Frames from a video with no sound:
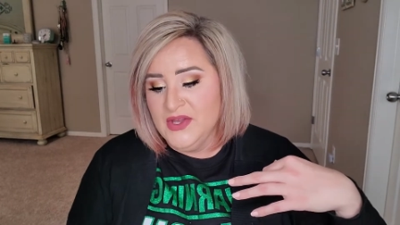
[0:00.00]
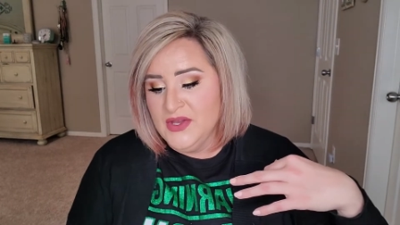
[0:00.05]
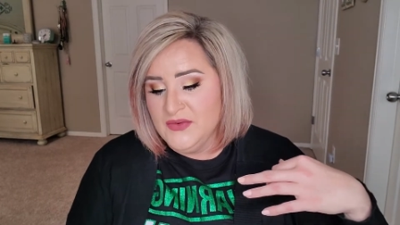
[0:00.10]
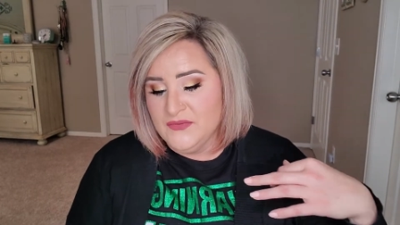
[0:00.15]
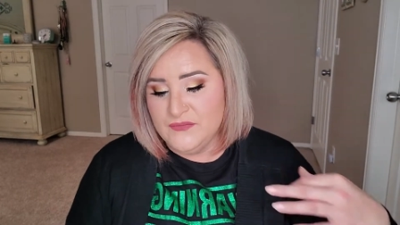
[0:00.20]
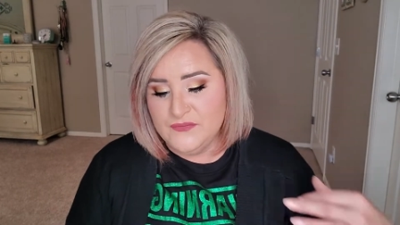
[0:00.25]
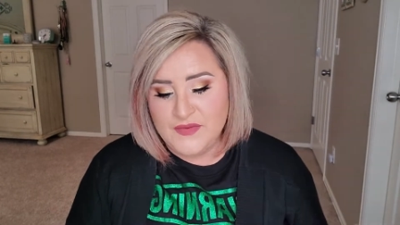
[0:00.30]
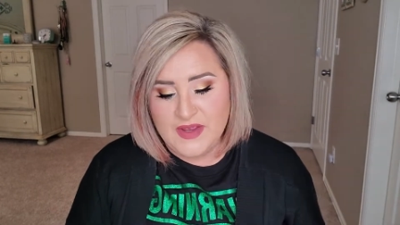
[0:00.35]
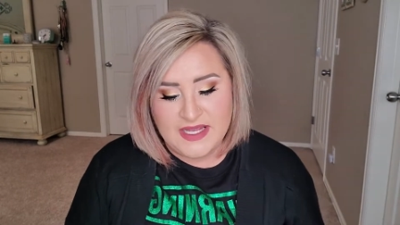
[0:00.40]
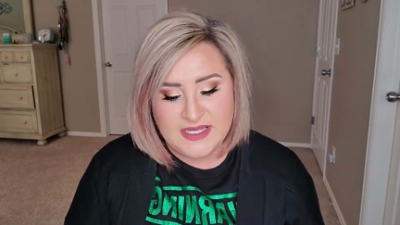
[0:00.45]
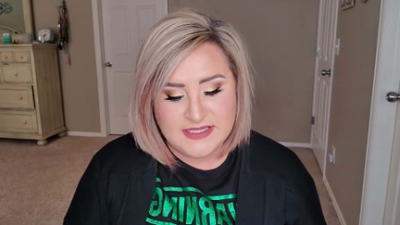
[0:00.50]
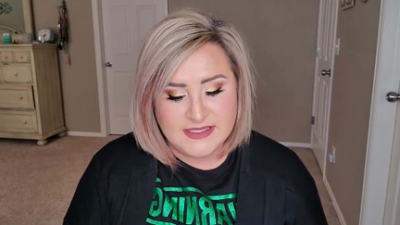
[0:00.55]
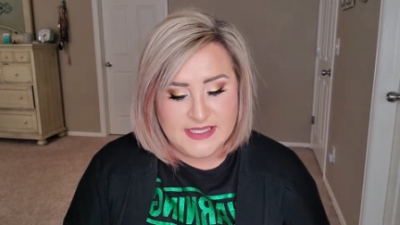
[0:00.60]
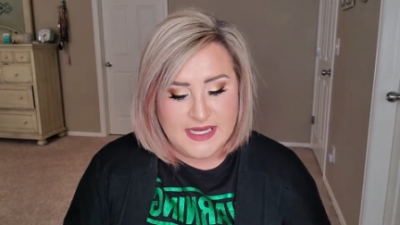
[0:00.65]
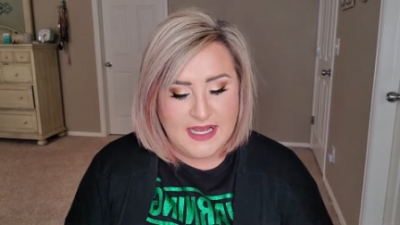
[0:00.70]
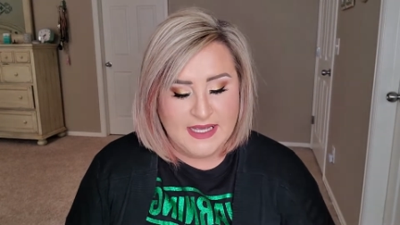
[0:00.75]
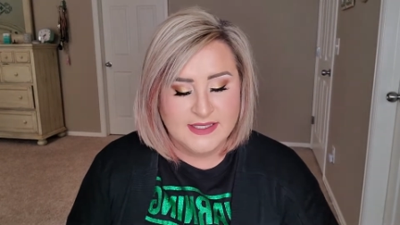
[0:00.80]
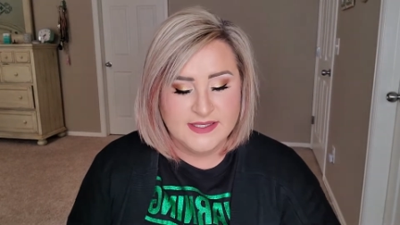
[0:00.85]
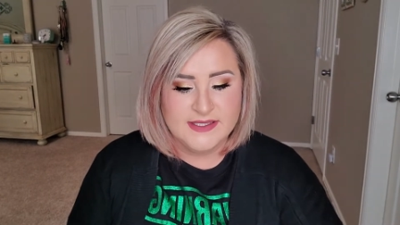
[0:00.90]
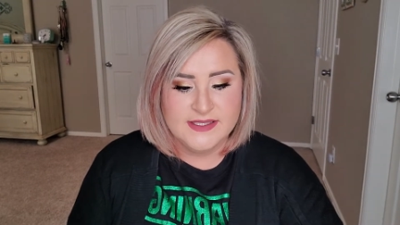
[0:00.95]

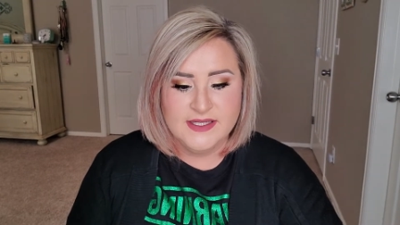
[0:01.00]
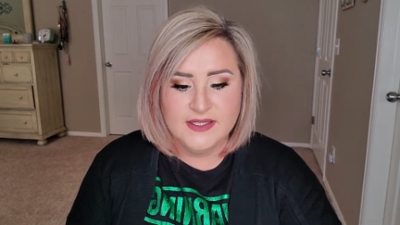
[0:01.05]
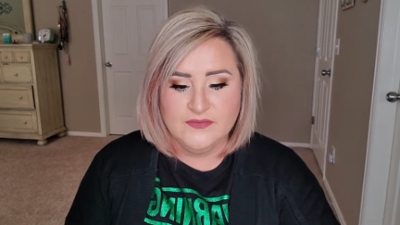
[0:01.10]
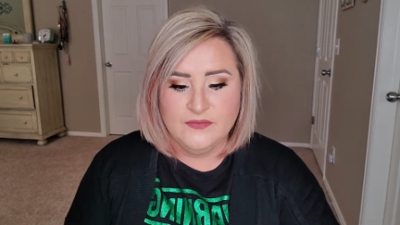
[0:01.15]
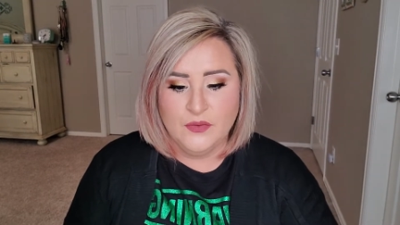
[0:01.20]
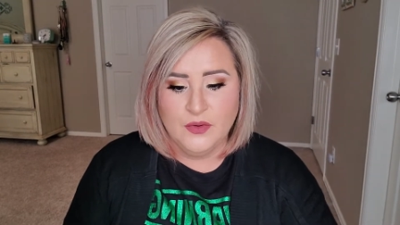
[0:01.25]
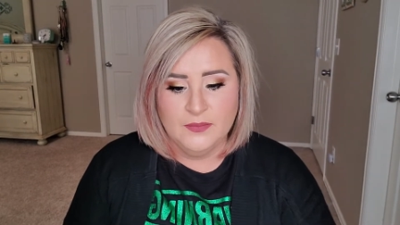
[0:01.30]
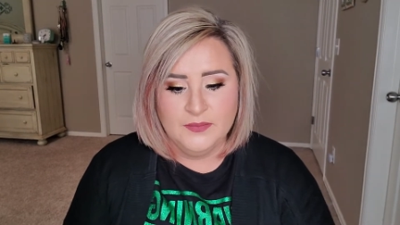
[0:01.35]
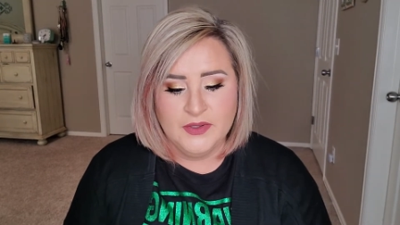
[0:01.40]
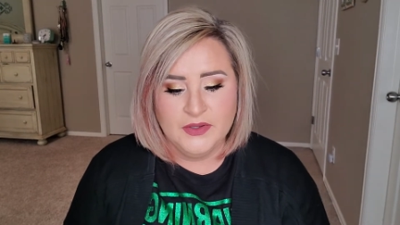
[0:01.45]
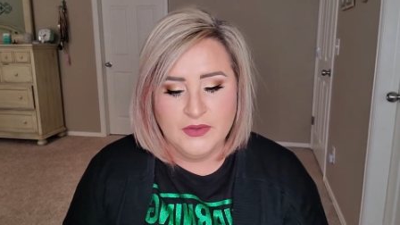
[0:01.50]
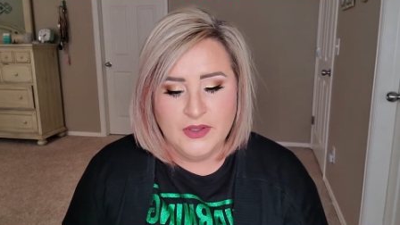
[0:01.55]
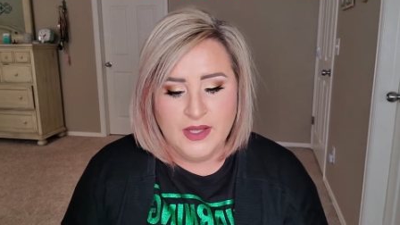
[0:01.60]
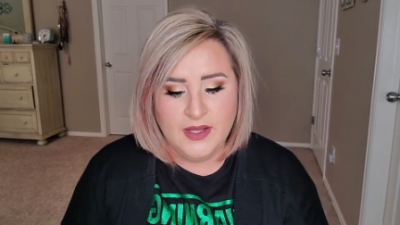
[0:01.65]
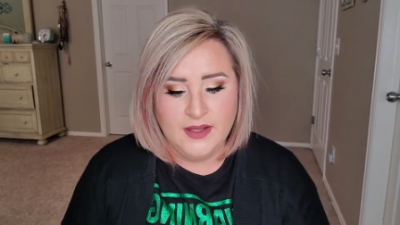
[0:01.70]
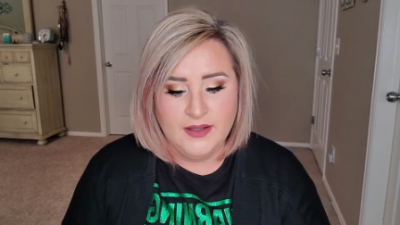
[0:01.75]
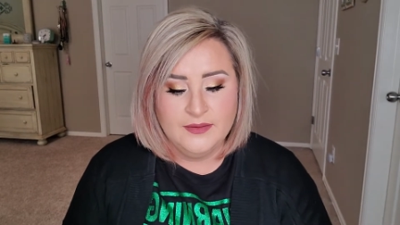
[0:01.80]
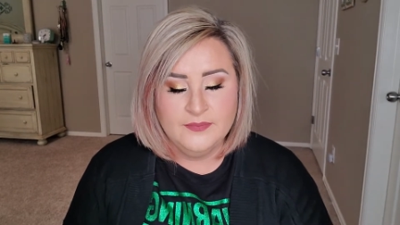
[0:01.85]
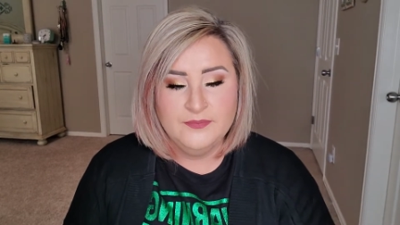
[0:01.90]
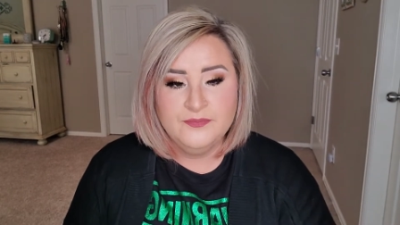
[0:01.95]
fantastic
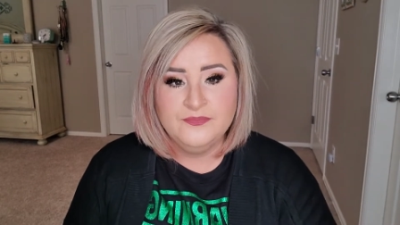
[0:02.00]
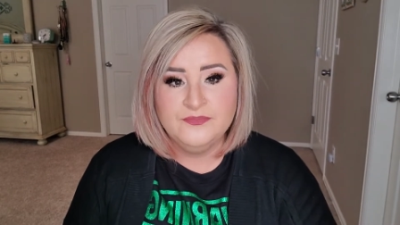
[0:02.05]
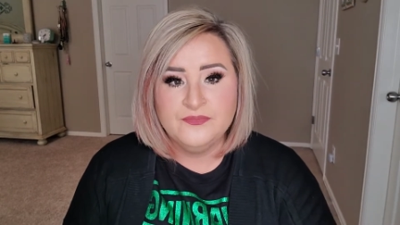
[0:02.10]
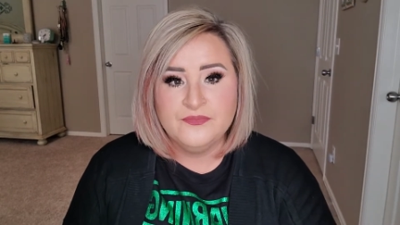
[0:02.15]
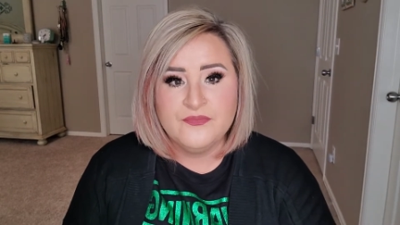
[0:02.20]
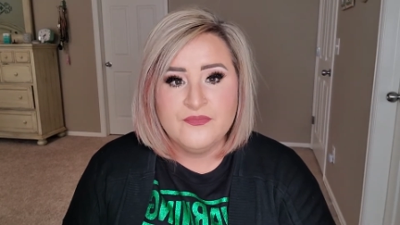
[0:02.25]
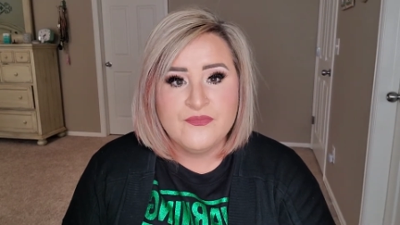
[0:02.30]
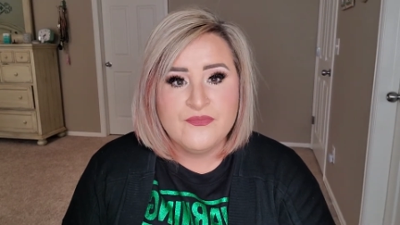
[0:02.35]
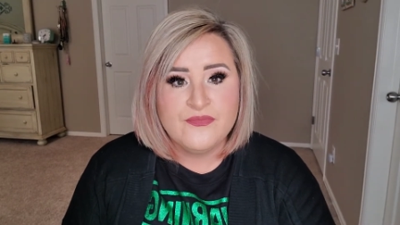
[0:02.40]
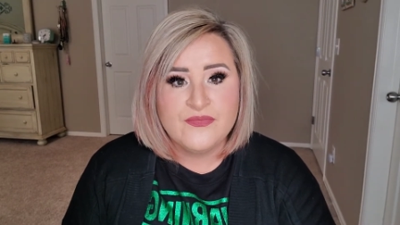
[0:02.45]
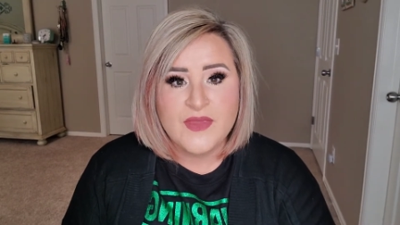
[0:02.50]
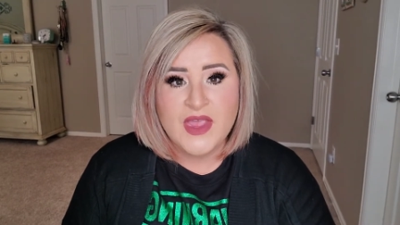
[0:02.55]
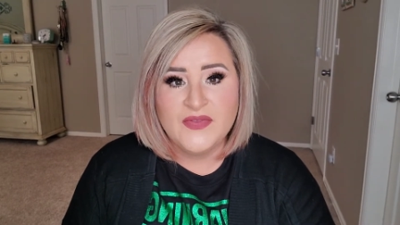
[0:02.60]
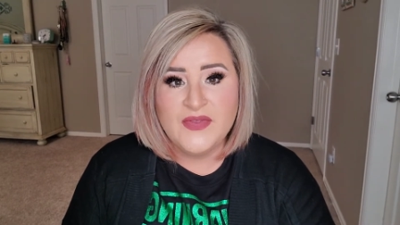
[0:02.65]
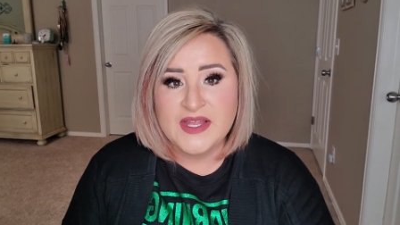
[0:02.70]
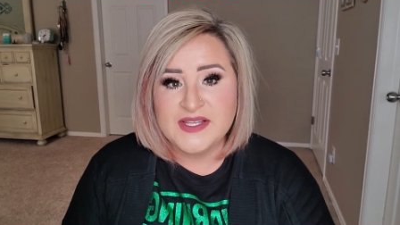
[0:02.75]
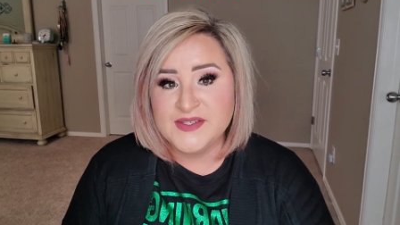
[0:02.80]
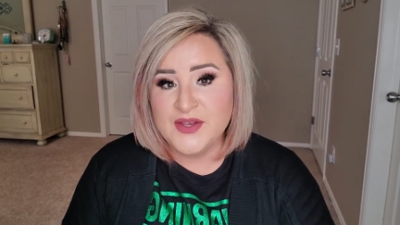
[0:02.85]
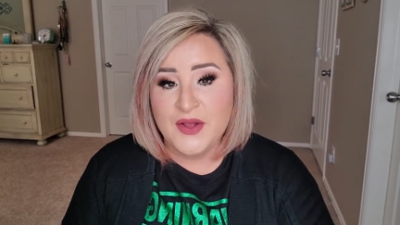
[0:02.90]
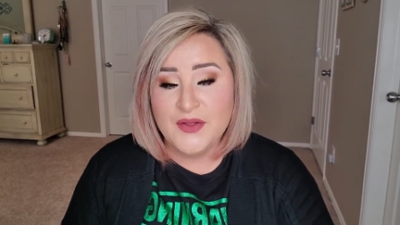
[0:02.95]
formula
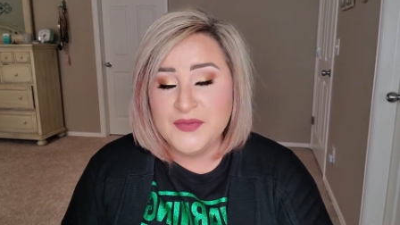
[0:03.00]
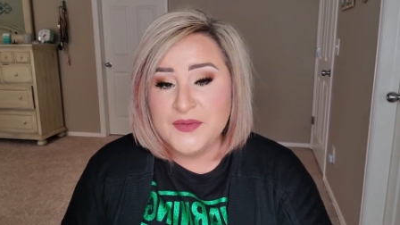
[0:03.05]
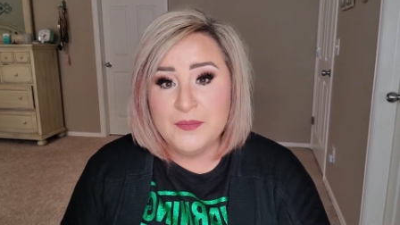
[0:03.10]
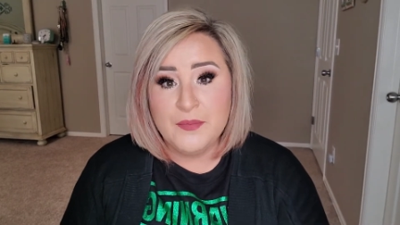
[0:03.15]
that's on the